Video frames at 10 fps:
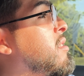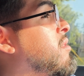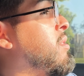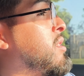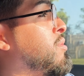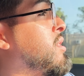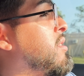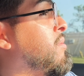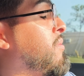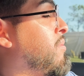which was
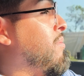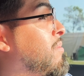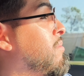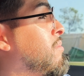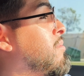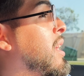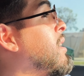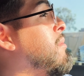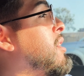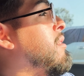a
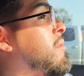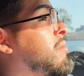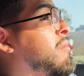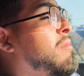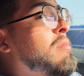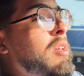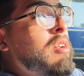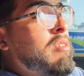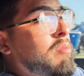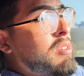nightmare. I
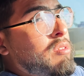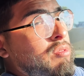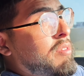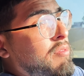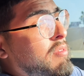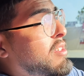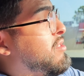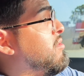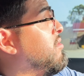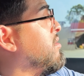don't even want to do
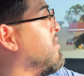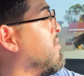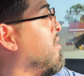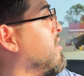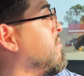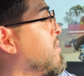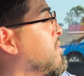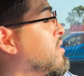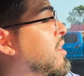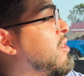differentials, cross
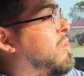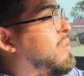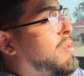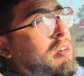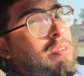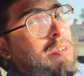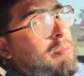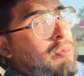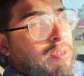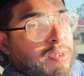members. I don't want to work
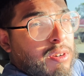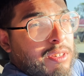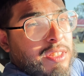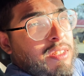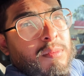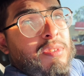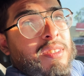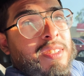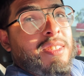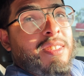up north cars anymore.
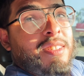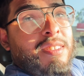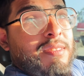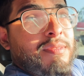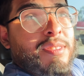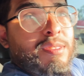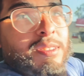You know, you